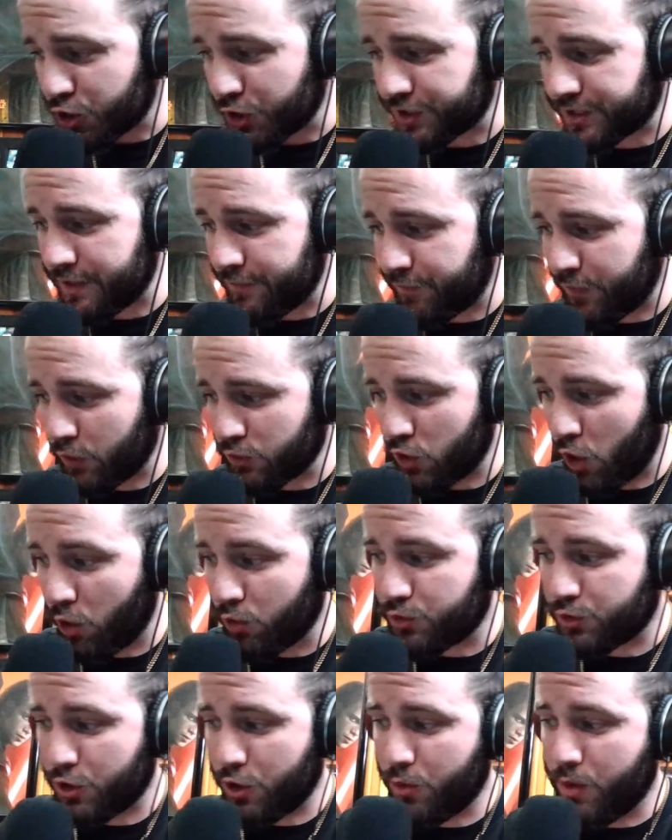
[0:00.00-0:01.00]
Justin Fields
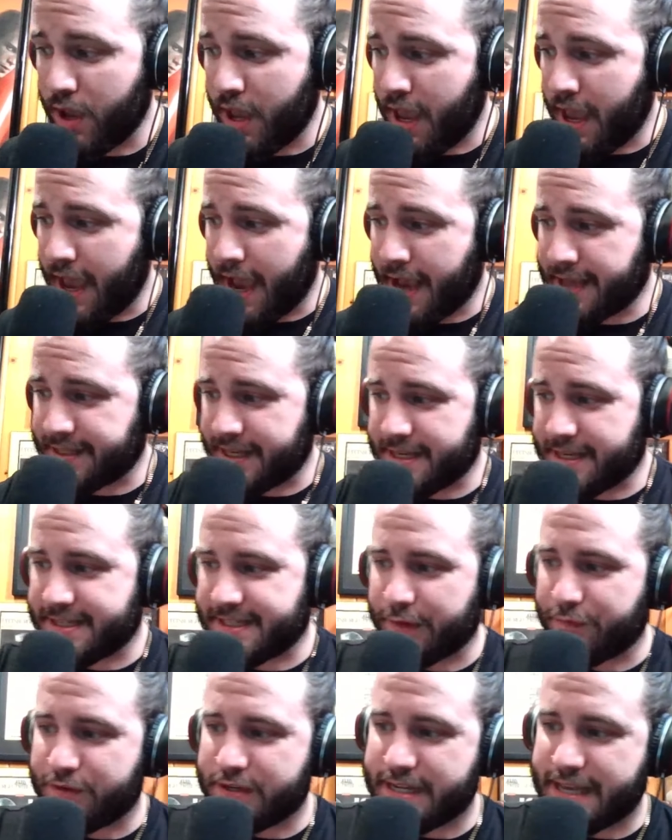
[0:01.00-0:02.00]
also has a
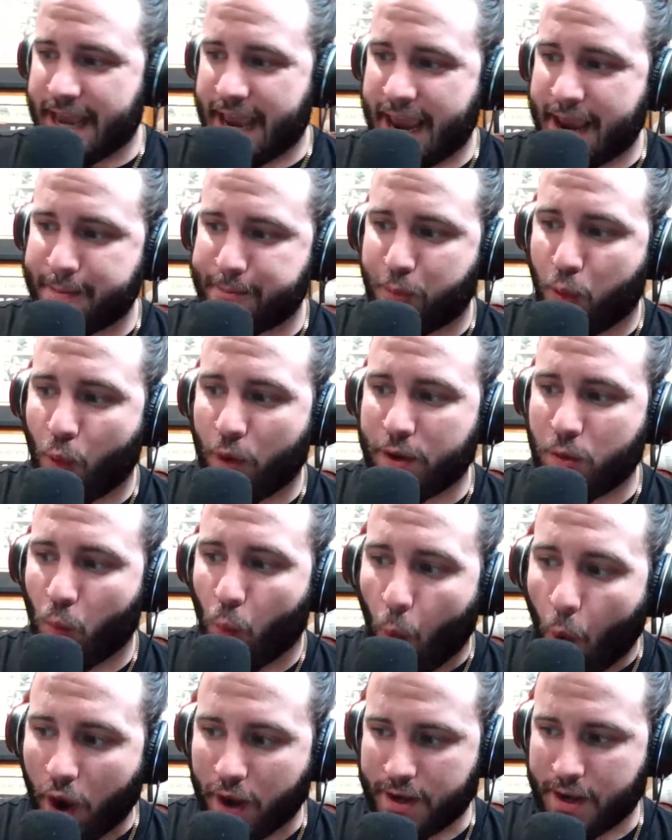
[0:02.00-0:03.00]
seventy-eight point
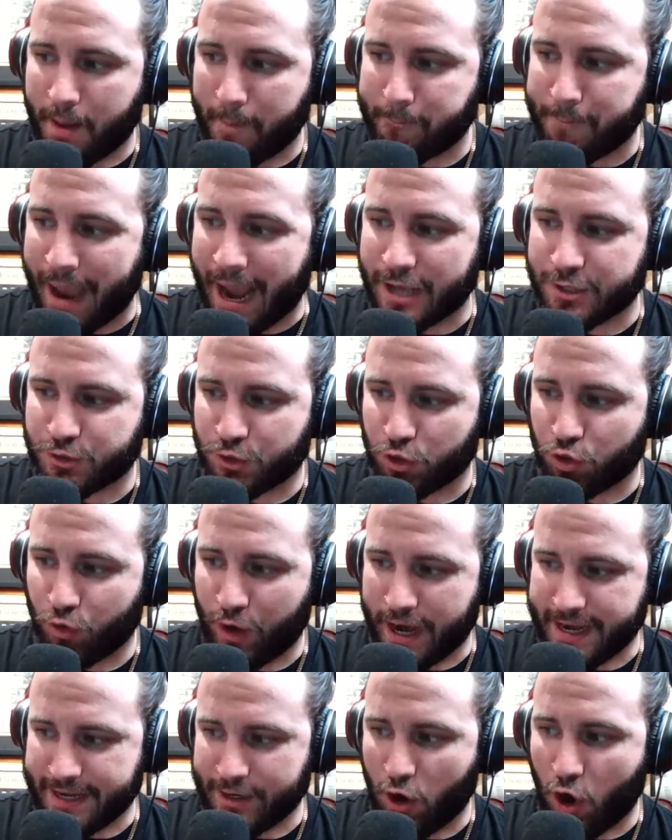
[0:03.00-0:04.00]
one passer
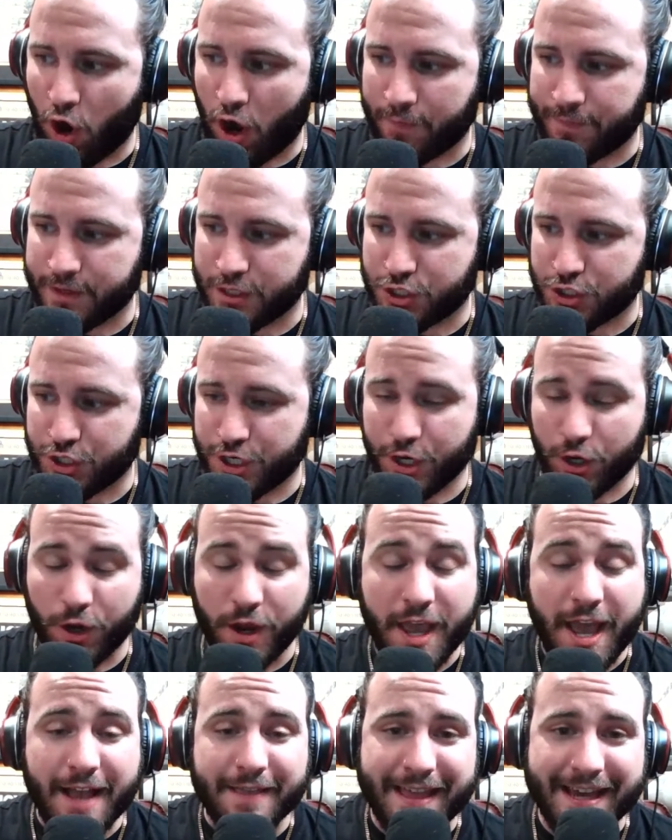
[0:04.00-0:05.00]
grading on this year.
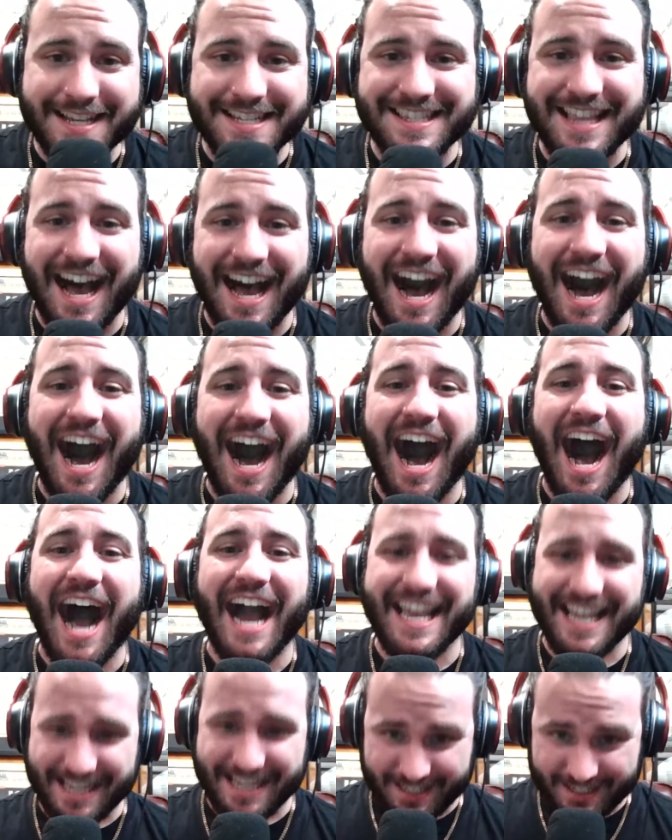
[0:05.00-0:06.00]
That is the
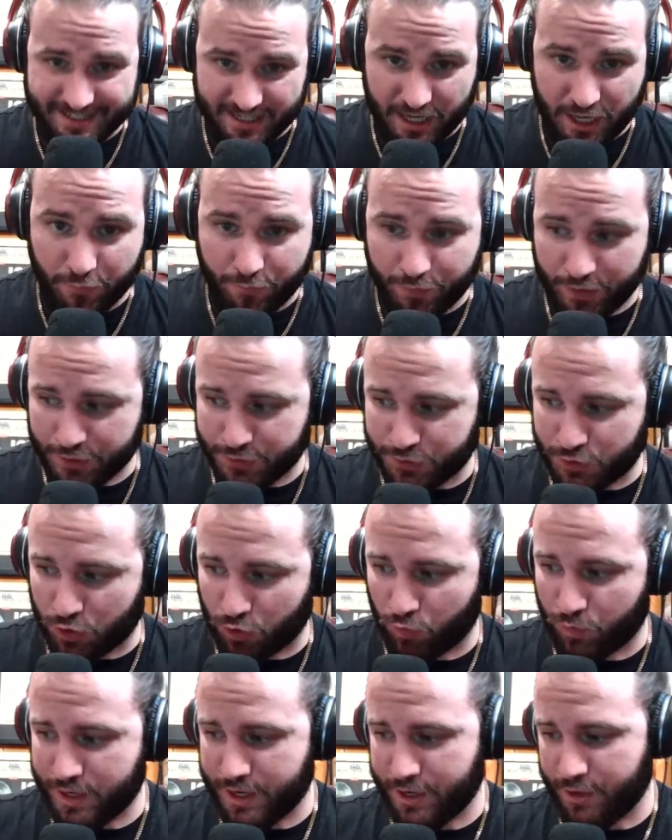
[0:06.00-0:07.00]
highest of his
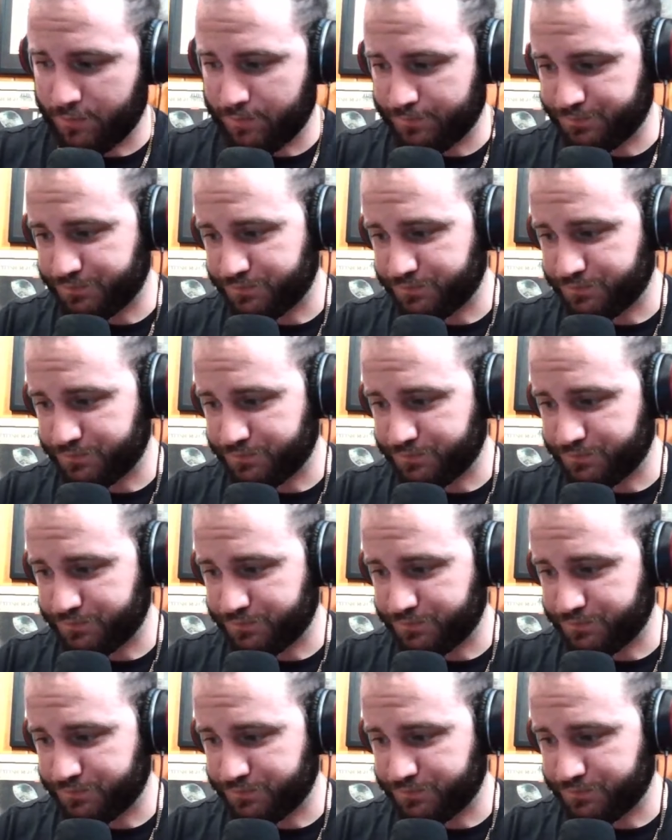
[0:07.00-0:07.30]
career.